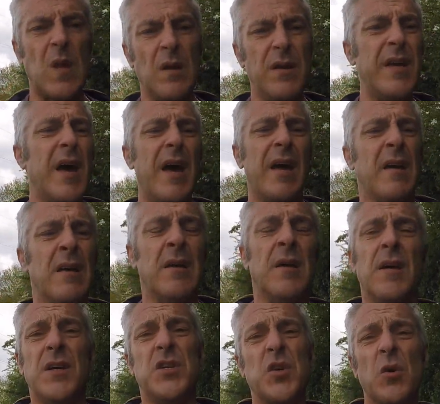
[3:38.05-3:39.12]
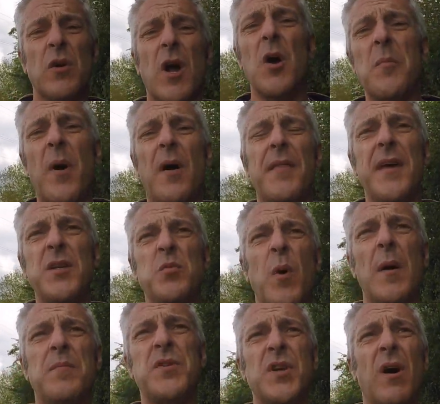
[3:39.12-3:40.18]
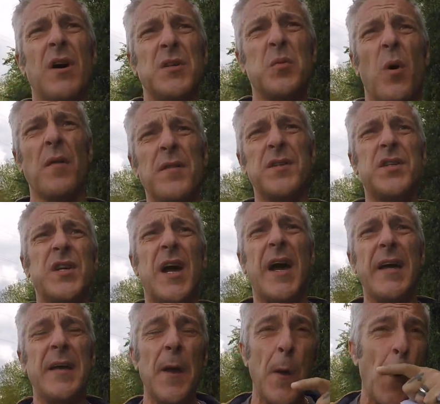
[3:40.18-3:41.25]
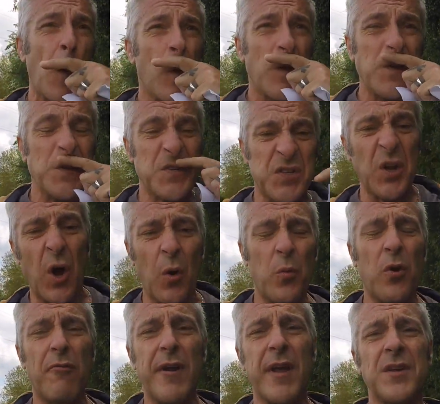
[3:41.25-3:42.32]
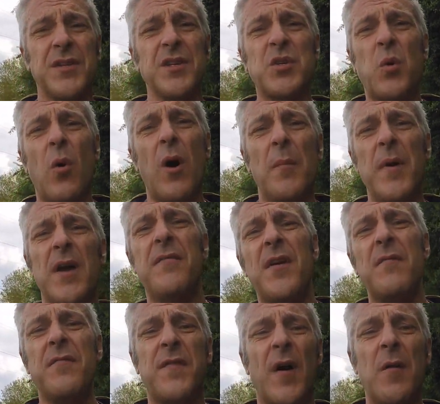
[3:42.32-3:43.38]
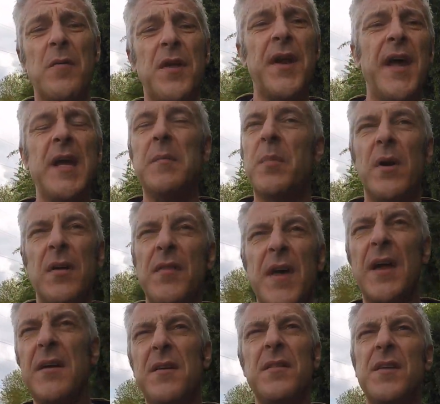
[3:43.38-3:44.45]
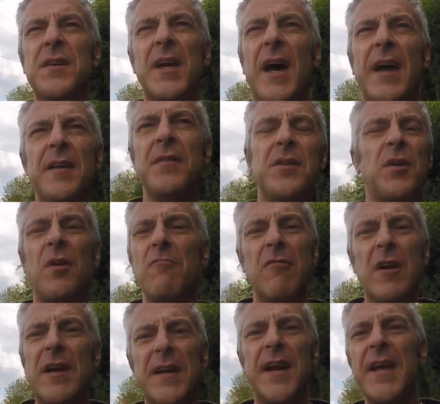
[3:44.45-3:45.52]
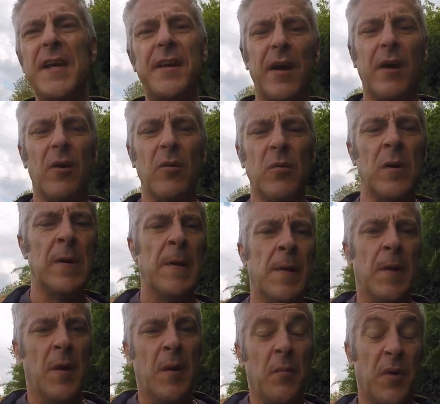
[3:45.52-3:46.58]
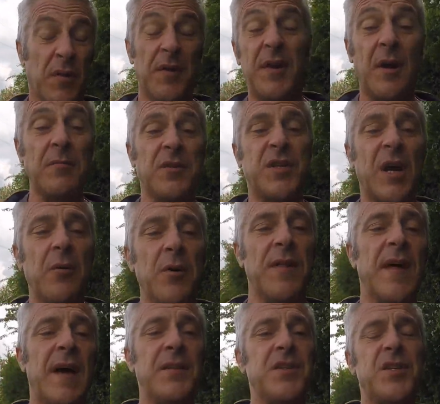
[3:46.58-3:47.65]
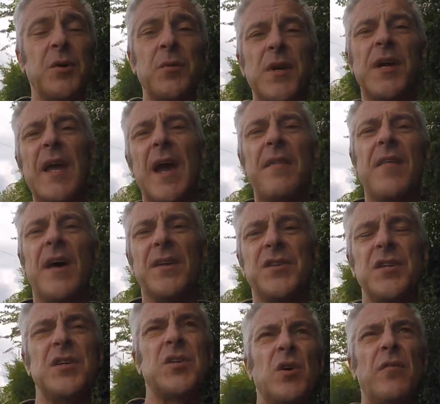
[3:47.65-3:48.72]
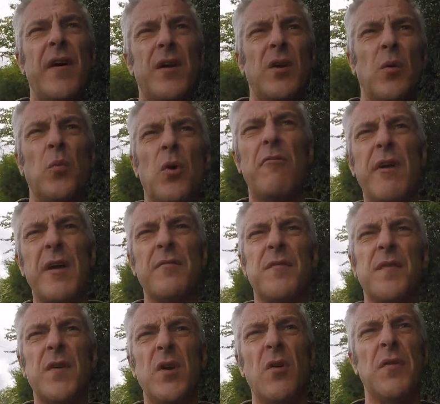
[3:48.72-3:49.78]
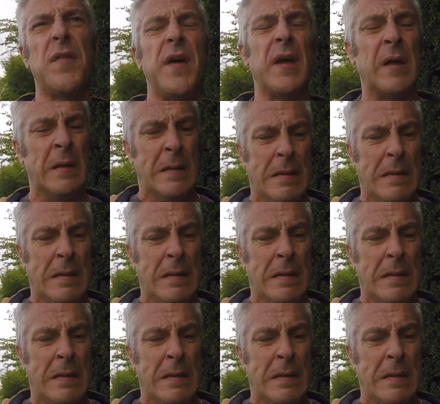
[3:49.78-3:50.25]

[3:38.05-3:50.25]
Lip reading: yeah, you sort of go by these websites, what they say, and you start worrying because there's quite a bit of info they need, but at the end of the day they don't really need it all. But they don't tell you that until you get there, so you sort of end up worrying for nothing.